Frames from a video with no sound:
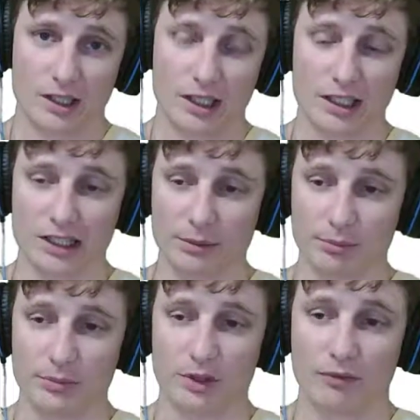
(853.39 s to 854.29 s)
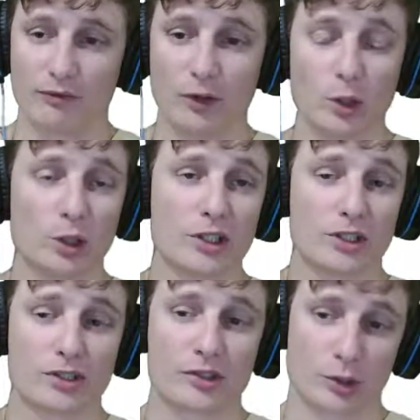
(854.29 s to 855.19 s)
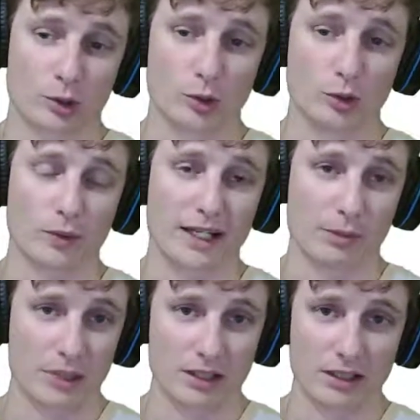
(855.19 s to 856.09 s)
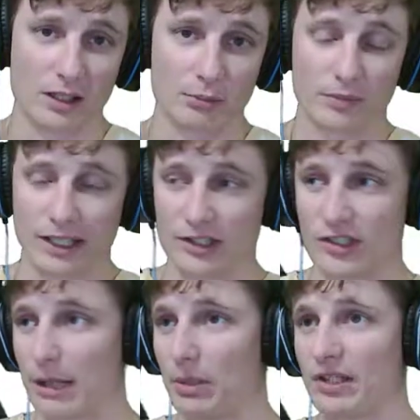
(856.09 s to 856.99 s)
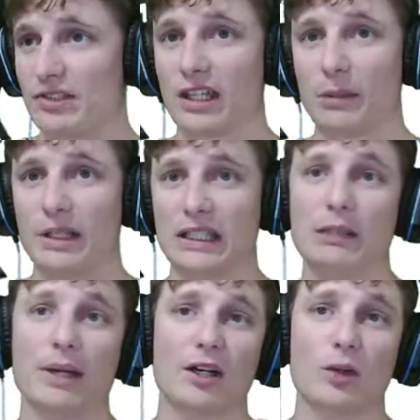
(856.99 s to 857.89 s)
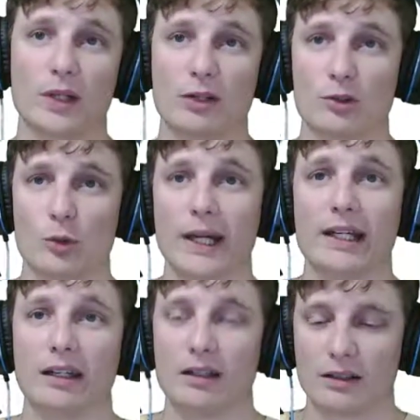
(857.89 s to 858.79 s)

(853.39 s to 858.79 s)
Full Circle recommended them. I just happened to send them an email when I was waiting